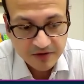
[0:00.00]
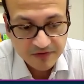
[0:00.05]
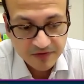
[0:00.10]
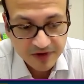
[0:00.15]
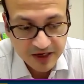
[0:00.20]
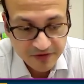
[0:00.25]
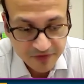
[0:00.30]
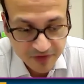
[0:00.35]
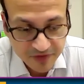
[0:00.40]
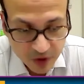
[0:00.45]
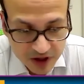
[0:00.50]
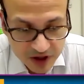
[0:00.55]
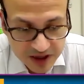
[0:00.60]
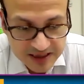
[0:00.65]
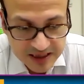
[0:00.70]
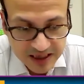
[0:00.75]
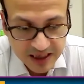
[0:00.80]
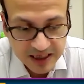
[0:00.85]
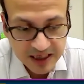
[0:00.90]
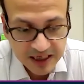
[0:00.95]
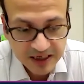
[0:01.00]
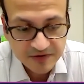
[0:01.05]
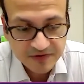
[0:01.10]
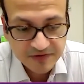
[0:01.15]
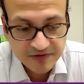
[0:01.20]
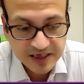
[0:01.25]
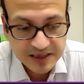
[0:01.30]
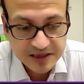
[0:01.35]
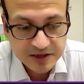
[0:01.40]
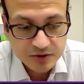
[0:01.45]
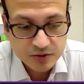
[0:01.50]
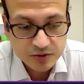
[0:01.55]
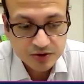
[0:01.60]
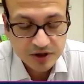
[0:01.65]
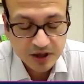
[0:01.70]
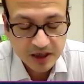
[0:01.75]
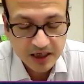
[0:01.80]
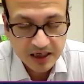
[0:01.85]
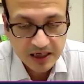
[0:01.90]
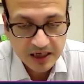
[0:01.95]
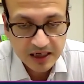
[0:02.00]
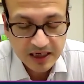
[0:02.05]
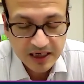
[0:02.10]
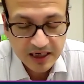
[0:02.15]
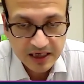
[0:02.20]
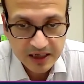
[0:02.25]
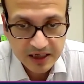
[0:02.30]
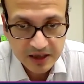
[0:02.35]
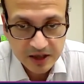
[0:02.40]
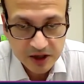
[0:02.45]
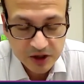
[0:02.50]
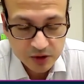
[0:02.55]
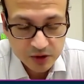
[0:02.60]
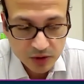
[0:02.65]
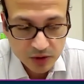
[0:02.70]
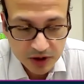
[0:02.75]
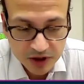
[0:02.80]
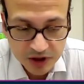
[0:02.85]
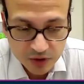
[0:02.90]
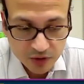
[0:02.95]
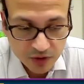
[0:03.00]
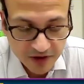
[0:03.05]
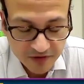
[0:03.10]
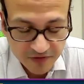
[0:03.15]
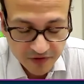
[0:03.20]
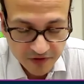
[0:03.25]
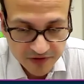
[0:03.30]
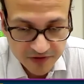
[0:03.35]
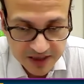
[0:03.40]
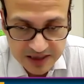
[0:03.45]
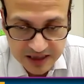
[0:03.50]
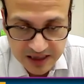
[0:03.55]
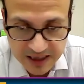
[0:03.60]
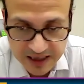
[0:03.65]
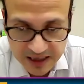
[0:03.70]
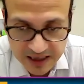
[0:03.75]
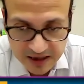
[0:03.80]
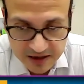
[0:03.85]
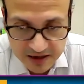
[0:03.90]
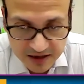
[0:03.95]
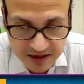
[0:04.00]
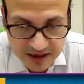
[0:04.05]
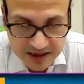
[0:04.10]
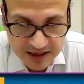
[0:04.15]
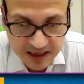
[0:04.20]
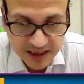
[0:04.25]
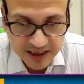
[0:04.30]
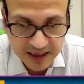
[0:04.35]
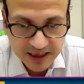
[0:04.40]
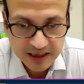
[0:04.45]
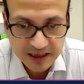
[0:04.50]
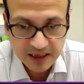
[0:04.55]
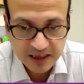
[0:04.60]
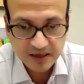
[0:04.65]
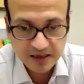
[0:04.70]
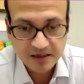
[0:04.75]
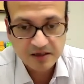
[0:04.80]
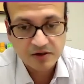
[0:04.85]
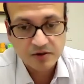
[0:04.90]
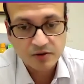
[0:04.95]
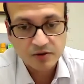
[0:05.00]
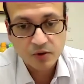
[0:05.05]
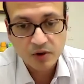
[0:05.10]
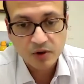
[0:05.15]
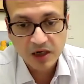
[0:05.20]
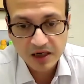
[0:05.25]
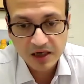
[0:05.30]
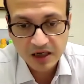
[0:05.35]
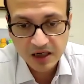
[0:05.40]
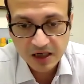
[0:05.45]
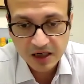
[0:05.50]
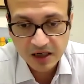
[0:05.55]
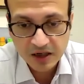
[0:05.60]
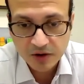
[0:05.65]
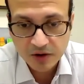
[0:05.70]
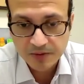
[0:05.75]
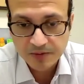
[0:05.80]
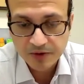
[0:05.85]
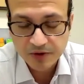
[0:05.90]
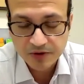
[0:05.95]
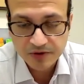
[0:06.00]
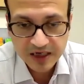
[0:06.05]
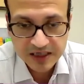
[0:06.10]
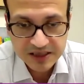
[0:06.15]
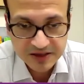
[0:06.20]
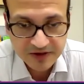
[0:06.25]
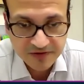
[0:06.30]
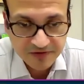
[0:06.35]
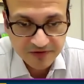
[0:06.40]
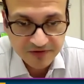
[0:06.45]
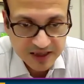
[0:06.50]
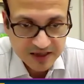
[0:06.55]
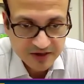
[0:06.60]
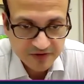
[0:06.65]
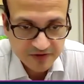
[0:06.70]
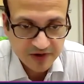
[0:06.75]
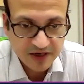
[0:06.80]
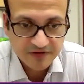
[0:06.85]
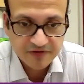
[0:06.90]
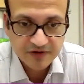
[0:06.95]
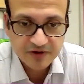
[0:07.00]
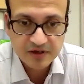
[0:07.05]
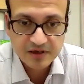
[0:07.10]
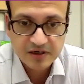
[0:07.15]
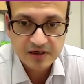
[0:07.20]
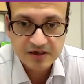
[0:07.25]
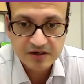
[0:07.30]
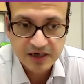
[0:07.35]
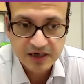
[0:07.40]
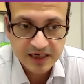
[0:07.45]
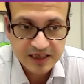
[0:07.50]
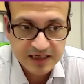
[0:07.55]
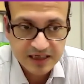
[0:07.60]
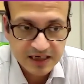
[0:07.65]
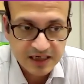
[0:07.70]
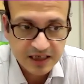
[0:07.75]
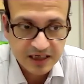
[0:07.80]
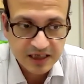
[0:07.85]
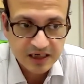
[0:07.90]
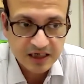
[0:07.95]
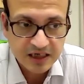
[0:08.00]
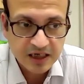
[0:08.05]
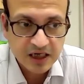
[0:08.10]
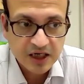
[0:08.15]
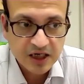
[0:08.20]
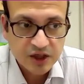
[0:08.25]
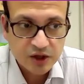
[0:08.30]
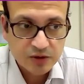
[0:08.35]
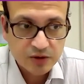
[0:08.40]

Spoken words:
if you're designing a phase 2 trial and you have obviously designed an ORR or a progression-free survival criteria, you